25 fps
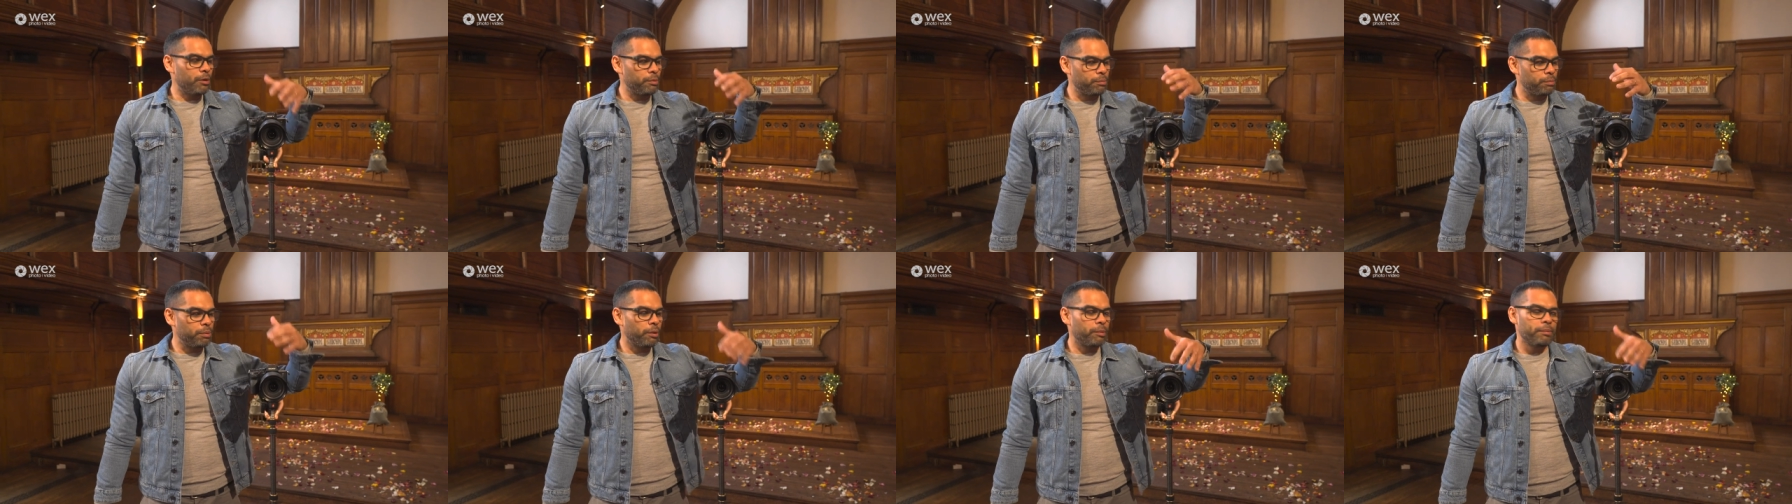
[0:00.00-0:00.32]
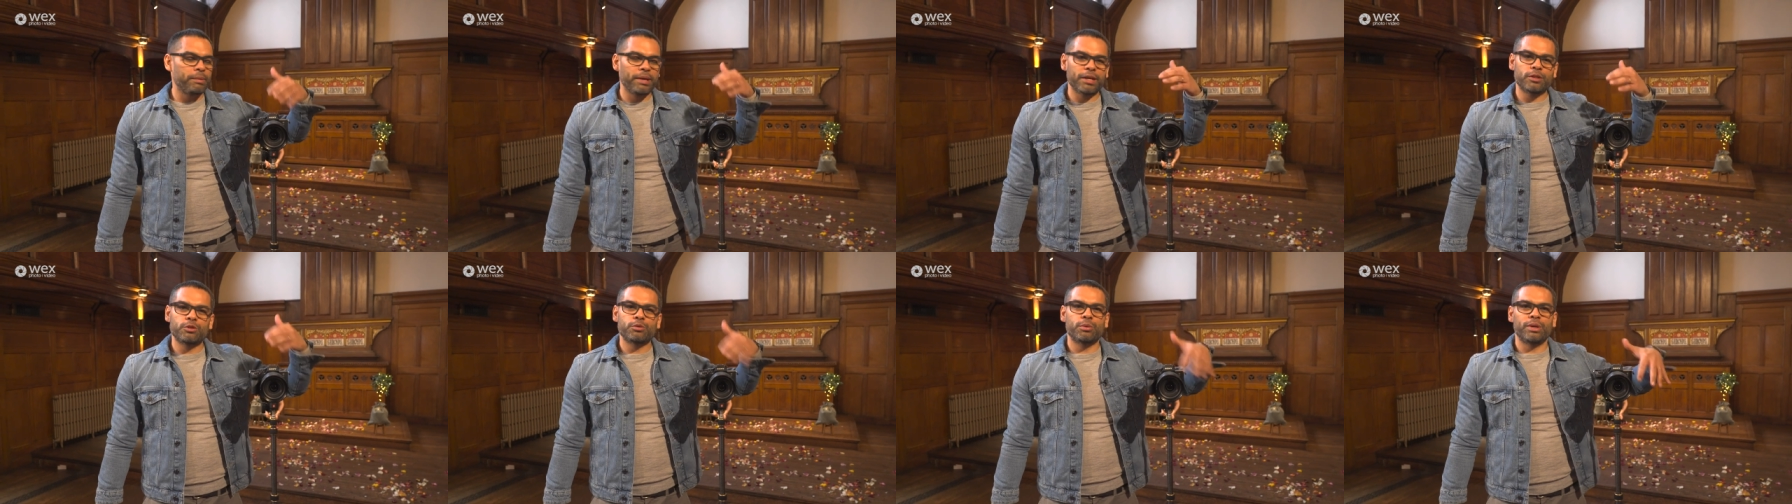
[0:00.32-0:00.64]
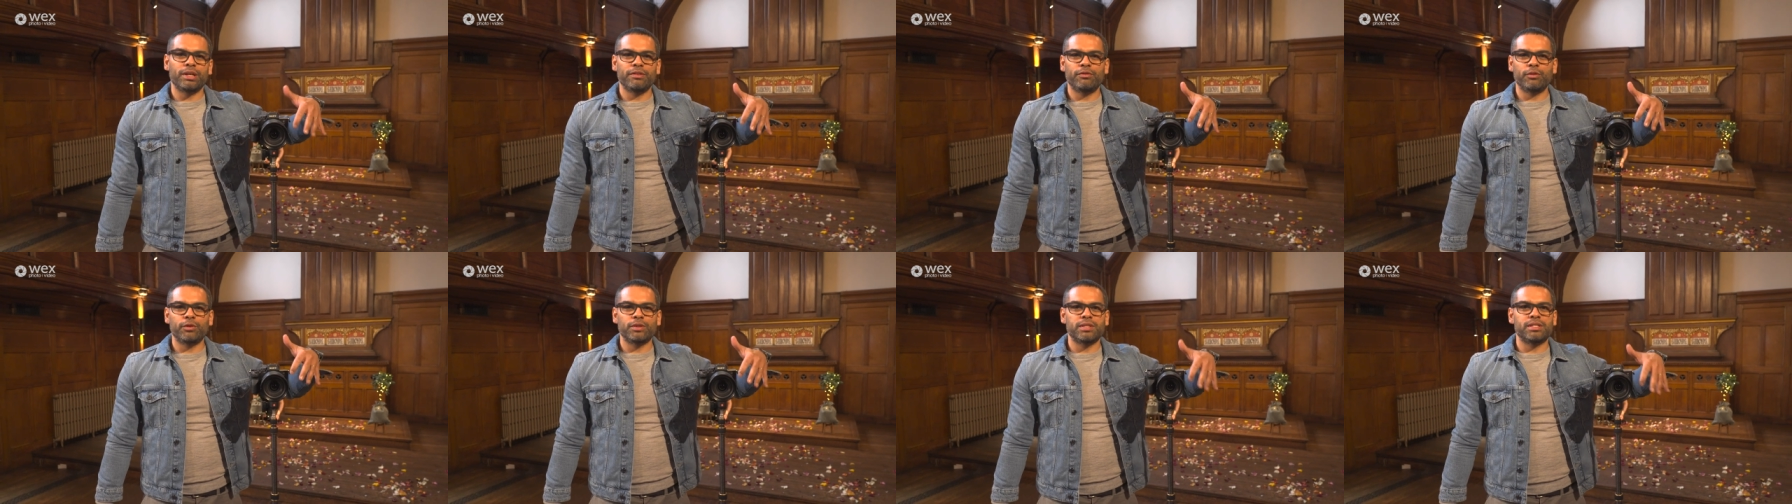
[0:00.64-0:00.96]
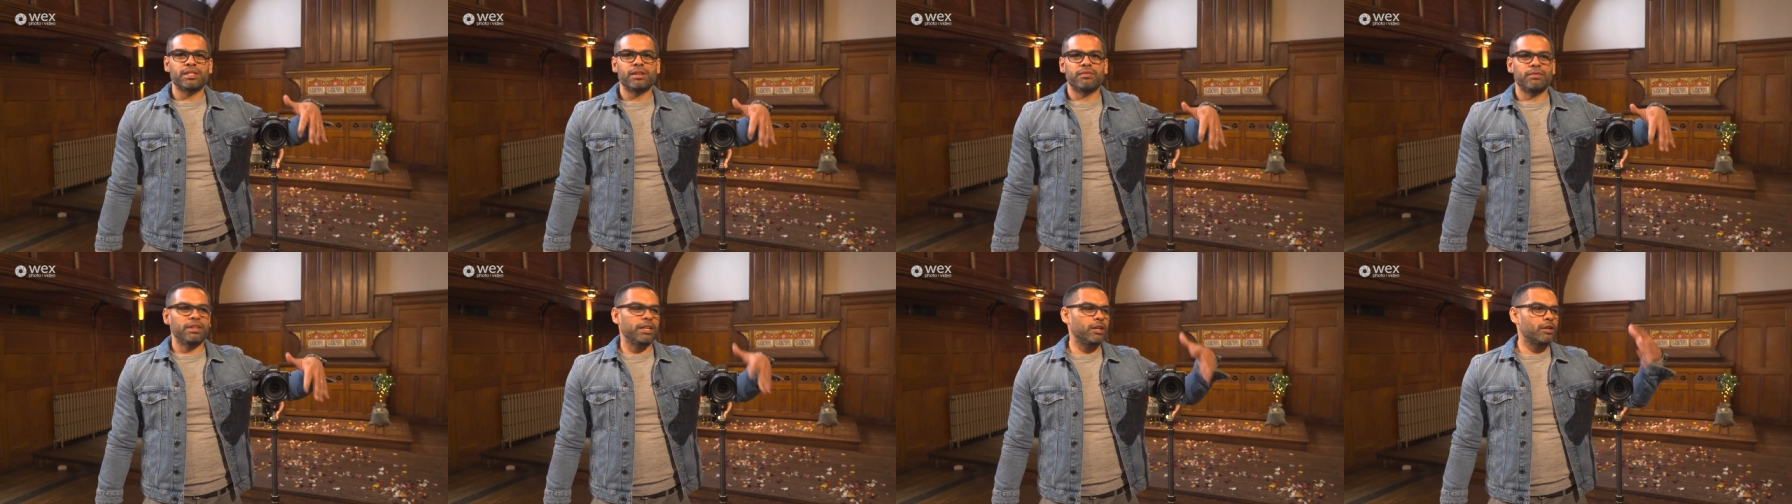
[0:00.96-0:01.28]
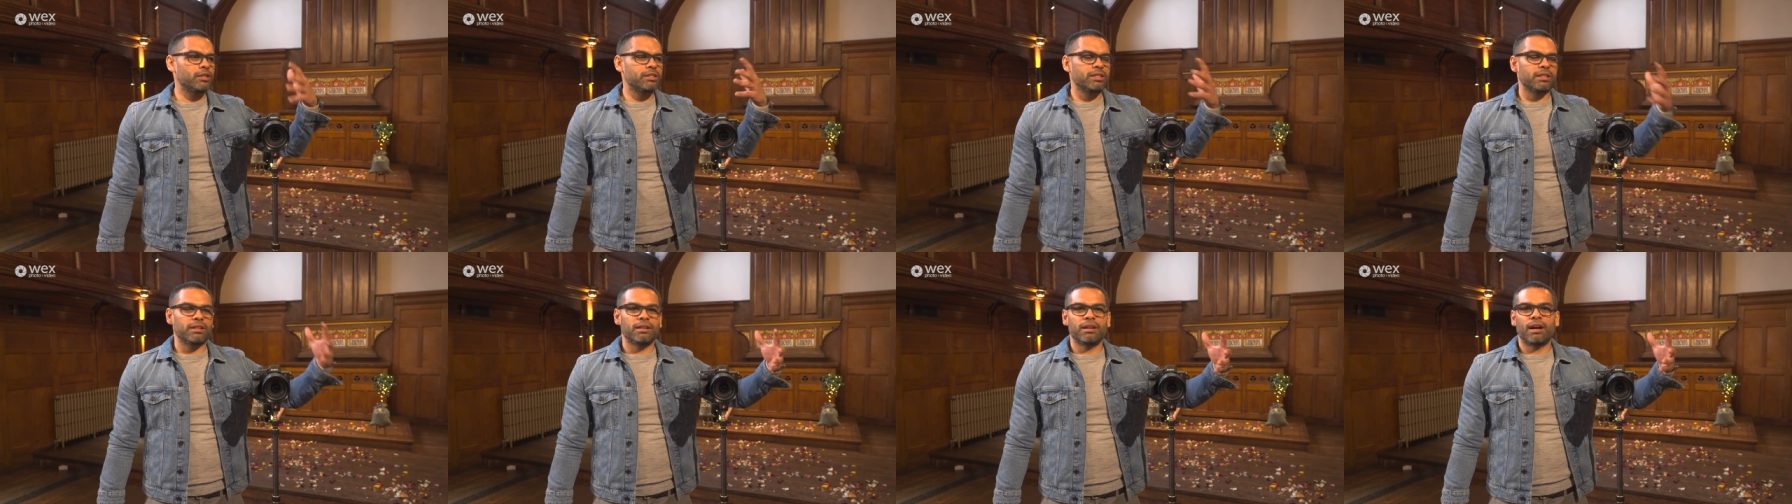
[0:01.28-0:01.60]
it would probably be a 24 to 70
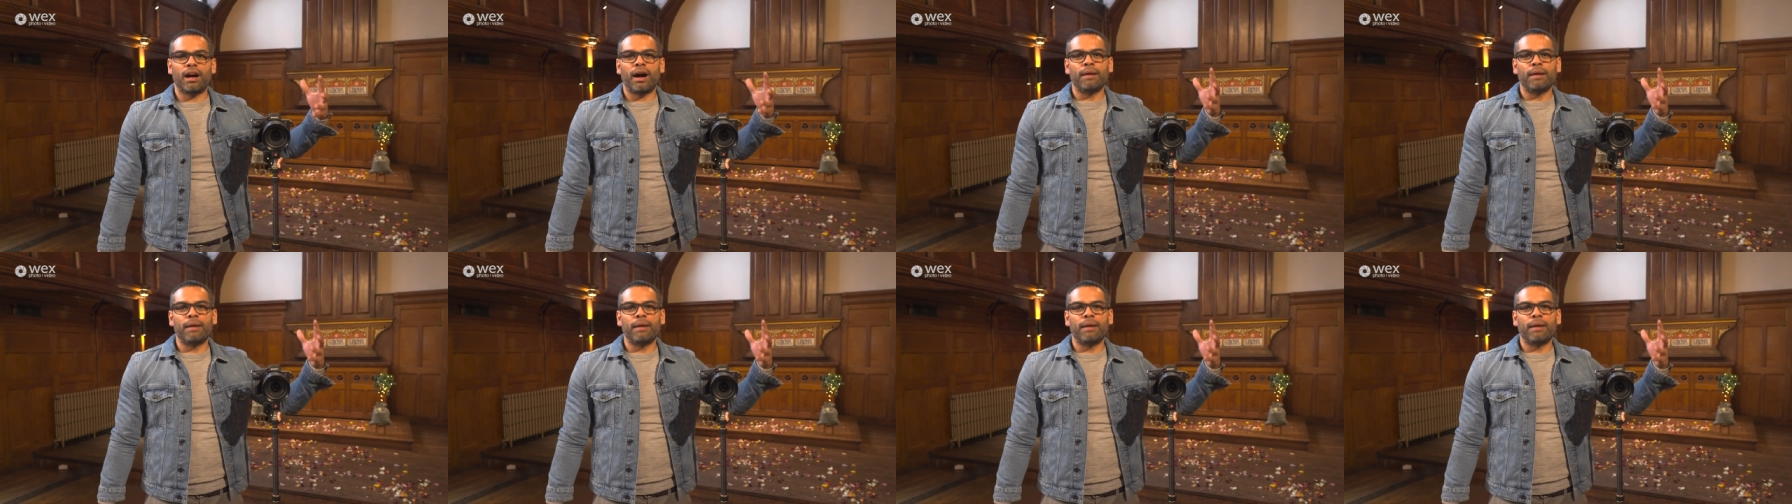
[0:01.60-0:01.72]
because